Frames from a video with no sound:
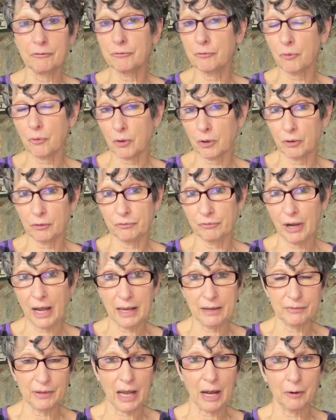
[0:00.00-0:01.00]
4 or
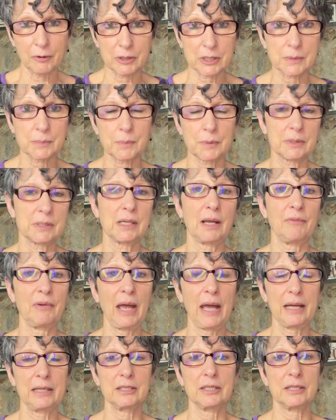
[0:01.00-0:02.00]
5 hours because I've
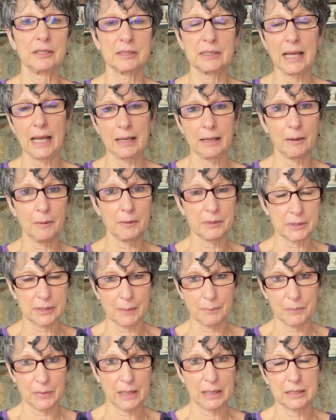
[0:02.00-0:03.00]
had to take
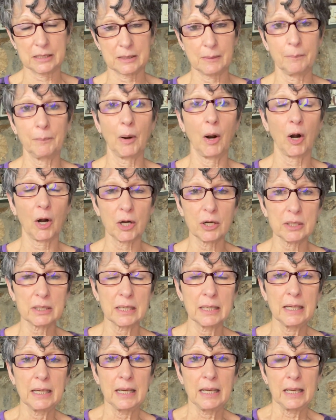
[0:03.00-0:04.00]
some things apart
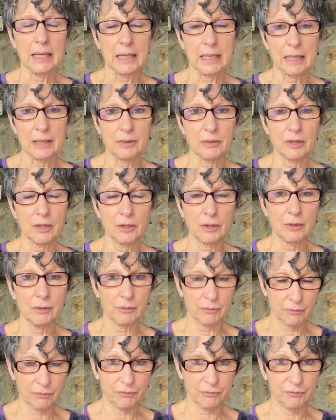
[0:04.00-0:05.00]
in the
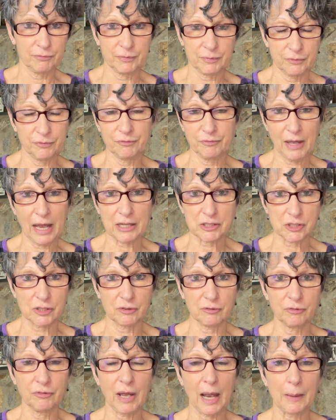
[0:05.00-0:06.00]
fashion
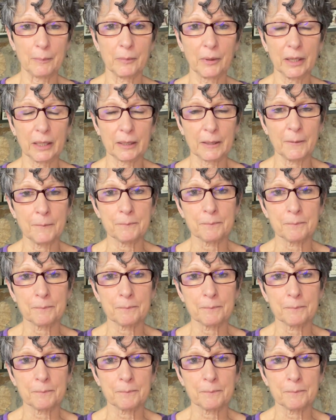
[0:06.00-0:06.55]
fabric.